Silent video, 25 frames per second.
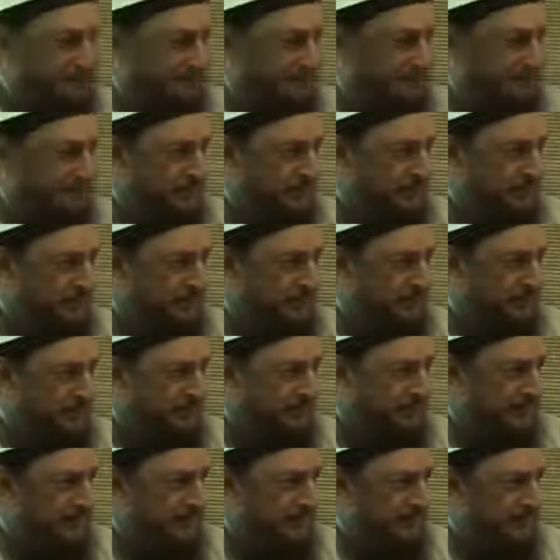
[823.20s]
by
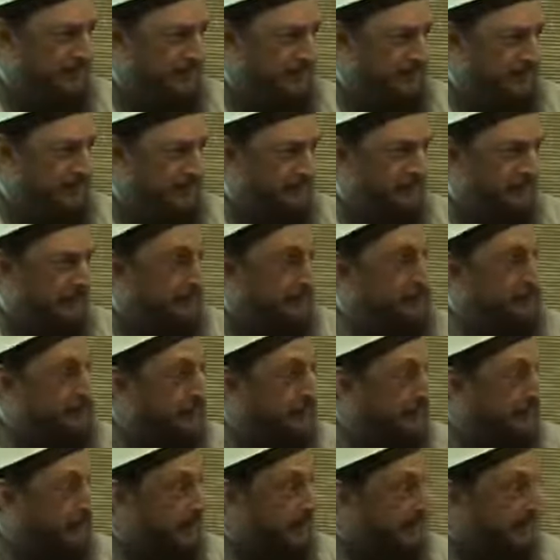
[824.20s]
Jibreel alayhi
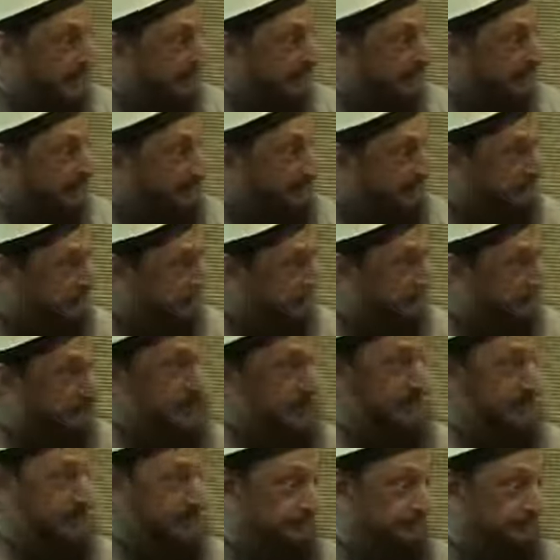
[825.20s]
salam,
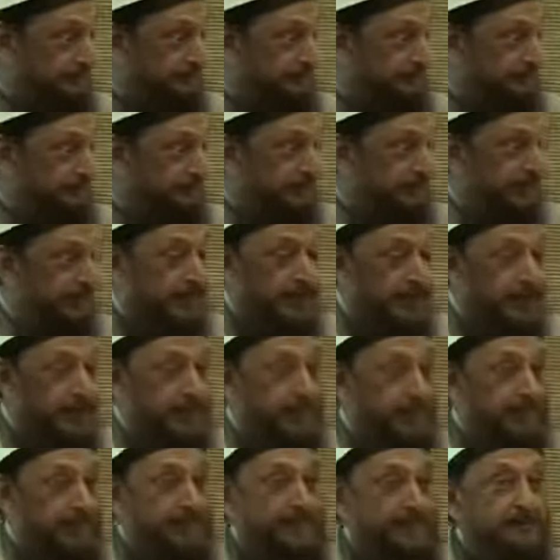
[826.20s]
al-ihsan?
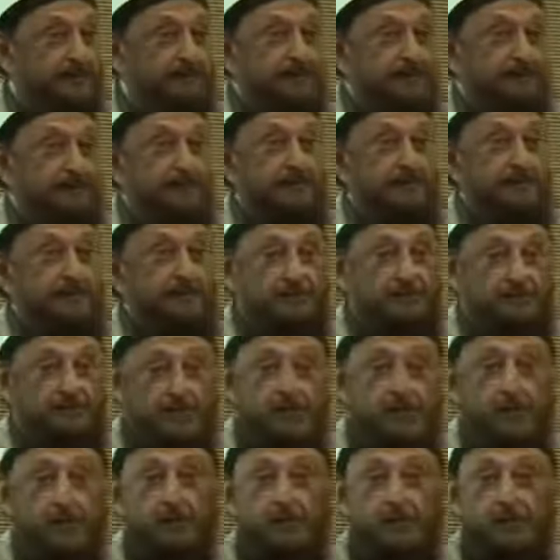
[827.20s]
If they had
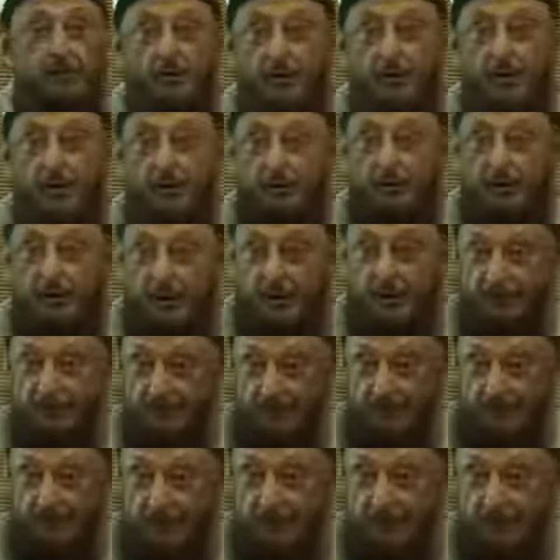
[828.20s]
stuck with
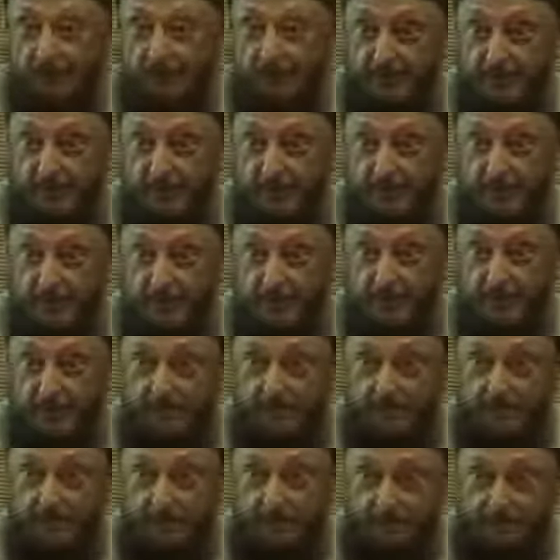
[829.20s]
al-ihsan,
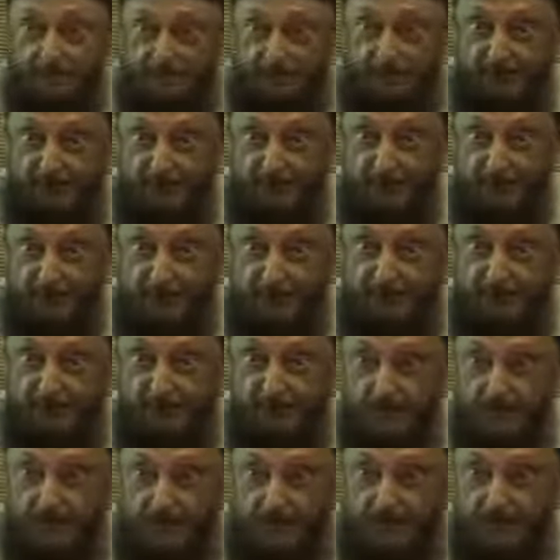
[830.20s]

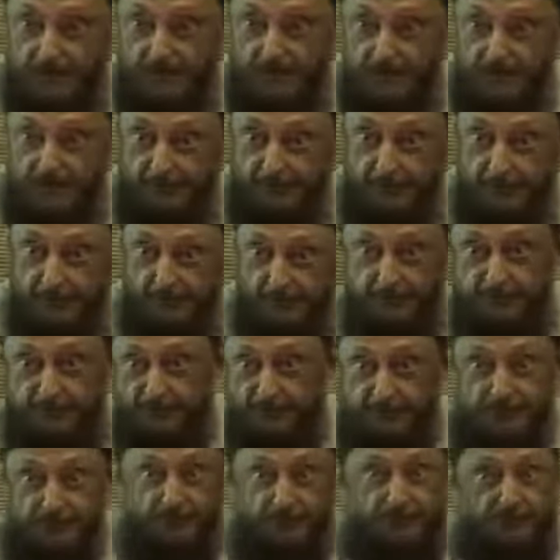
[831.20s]
stayed with that
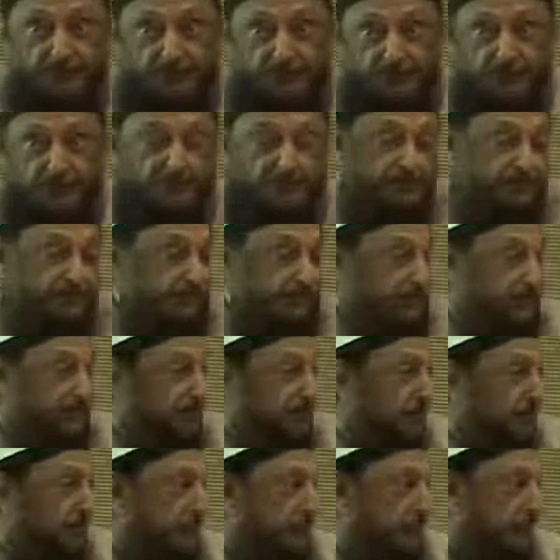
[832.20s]
term, which is the same
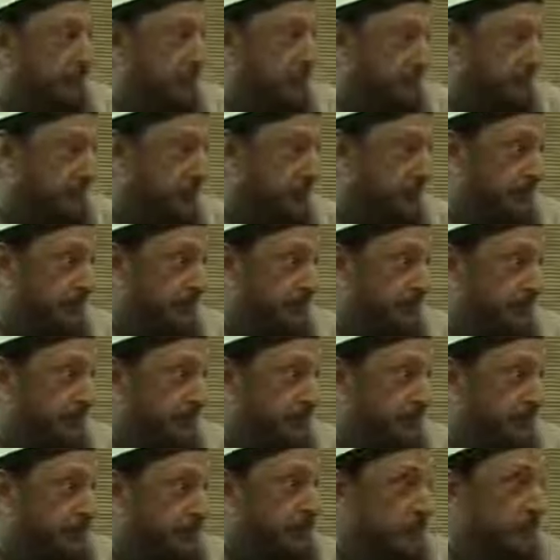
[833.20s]
as tasawwuf,
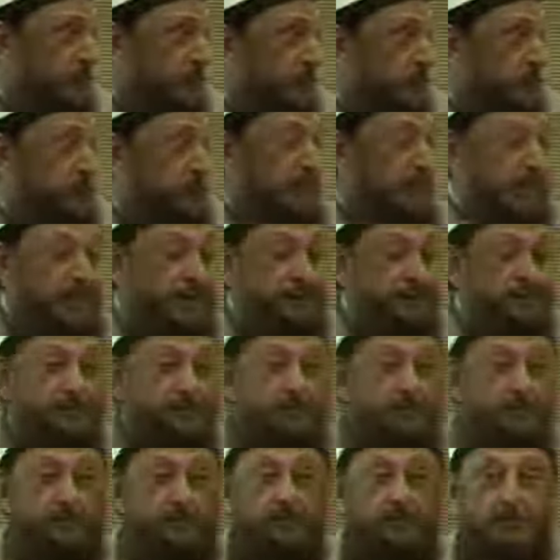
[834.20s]
we wouldn't
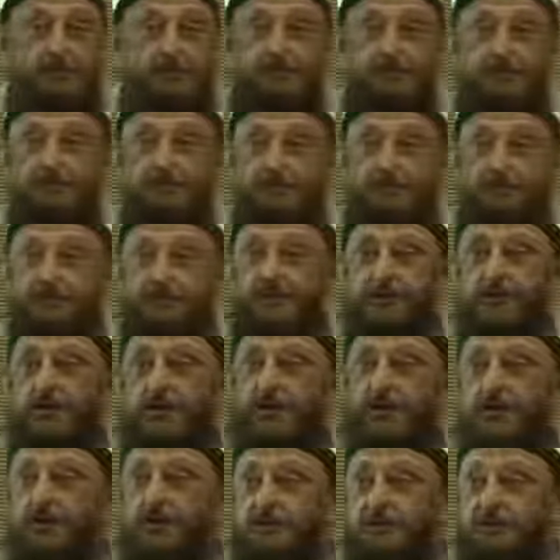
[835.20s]
have all this
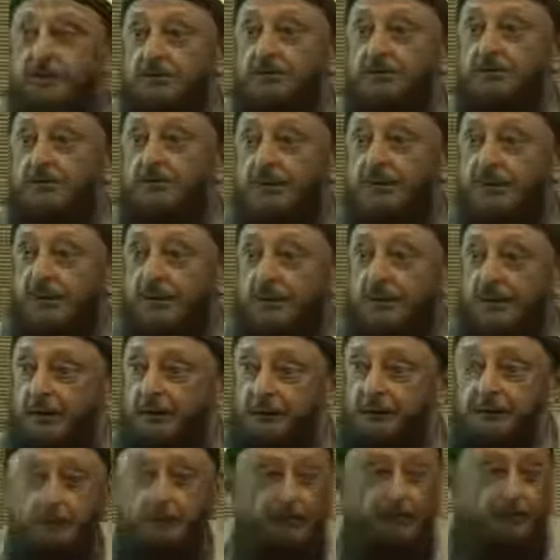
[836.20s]
jihad
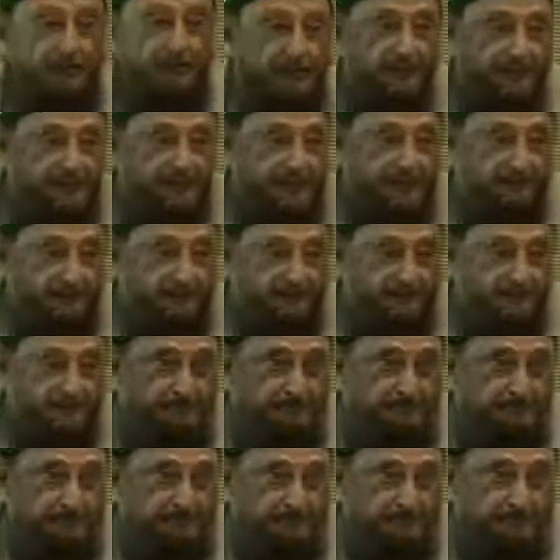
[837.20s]
today against Sufis.